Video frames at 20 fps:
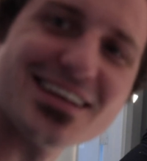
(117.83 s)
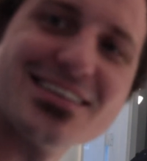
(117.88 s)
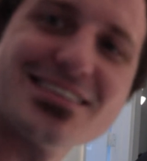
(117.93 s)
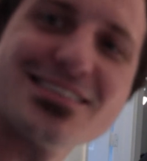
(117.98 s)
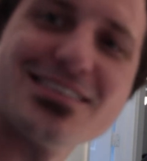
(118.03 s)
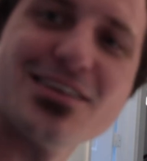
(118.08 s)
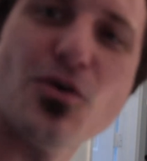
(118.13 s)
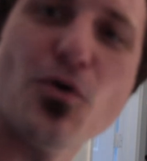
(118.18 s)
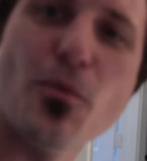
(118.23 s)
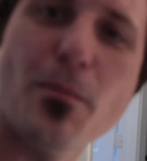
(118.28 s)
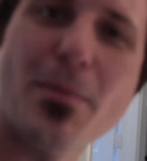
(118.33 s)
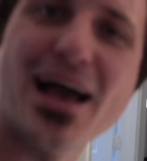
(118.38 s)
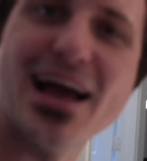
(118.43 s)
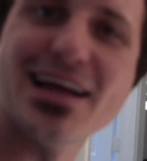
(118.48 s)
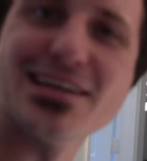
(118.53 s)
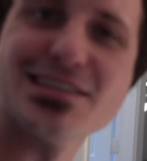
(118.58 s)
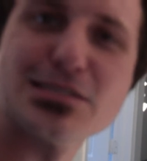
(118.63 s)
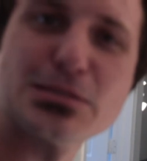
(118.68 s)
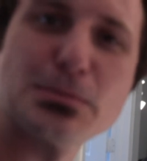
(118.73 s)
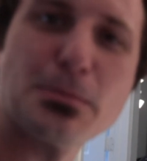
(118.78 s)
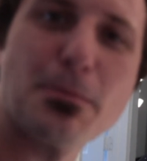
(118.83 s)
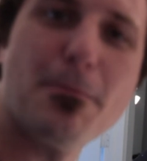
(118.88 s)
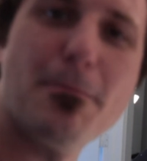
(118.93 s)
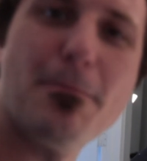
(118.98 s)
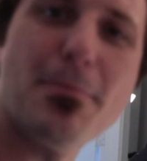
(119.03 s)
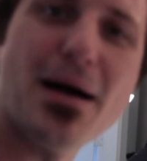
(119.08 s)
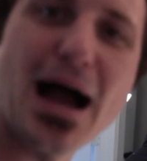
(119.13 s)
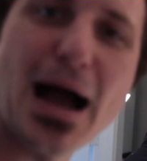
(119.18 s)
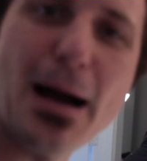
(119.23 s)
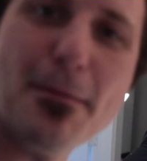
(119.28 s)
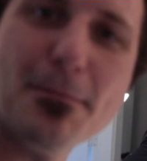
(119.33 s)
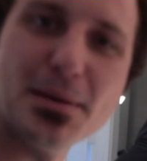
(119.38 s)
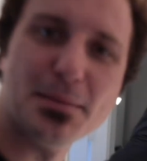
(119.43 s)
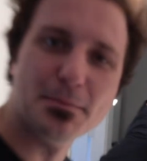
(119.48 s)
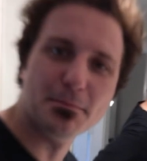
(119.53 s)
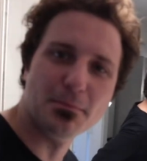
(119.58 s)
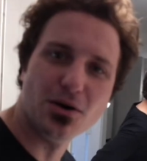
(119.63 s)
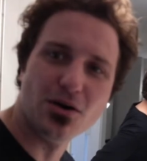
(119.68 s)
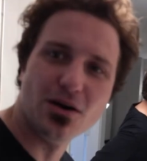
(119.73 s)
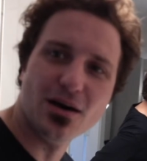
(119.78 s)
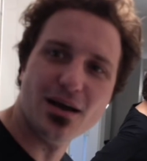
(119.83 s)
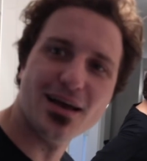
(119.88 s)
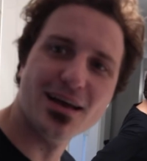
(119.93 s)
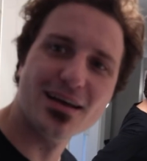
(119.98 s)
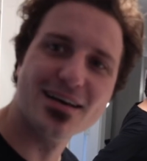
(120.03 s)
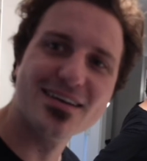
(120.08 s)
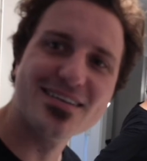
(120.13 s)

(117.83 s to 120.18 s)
That soul patch is popping, boy.